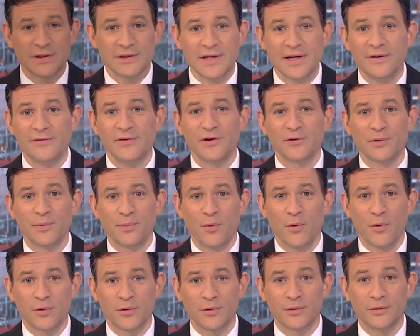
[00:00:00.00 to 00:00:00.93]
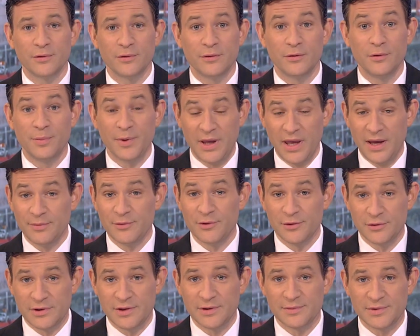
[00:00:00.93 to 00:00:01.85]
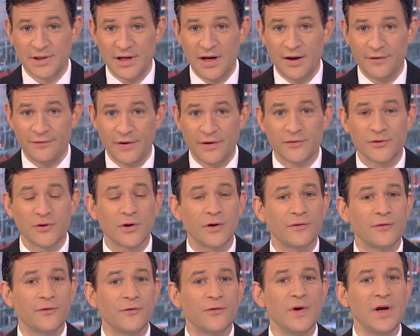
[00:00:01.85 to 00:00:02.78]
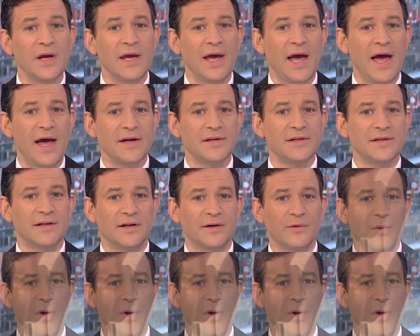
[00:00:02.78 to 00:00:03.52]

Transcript: TV reporter who became news himself after a freak accident